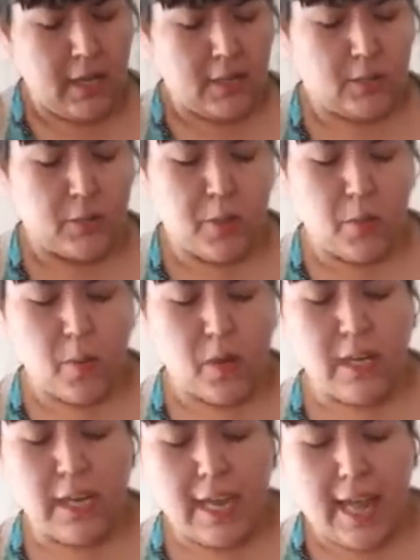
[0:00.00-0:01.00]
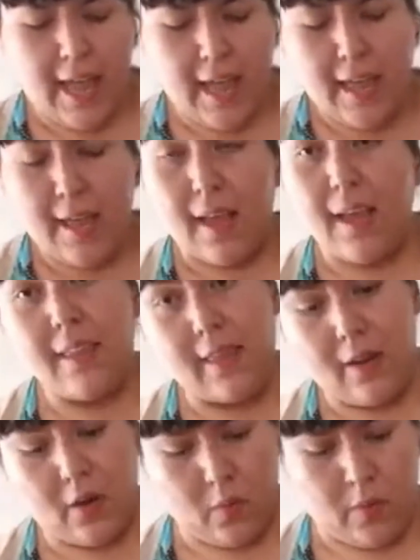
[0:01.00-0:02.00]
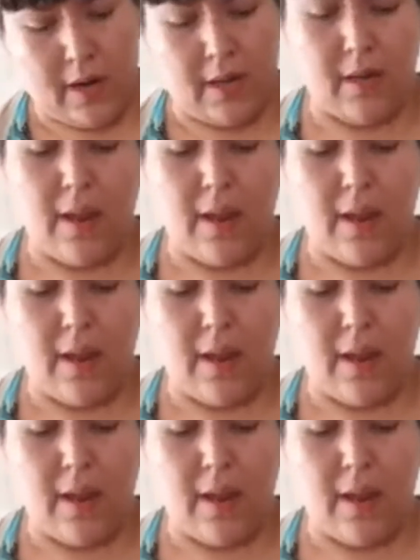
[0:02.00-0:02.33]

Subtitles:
So you want to get a thicker one.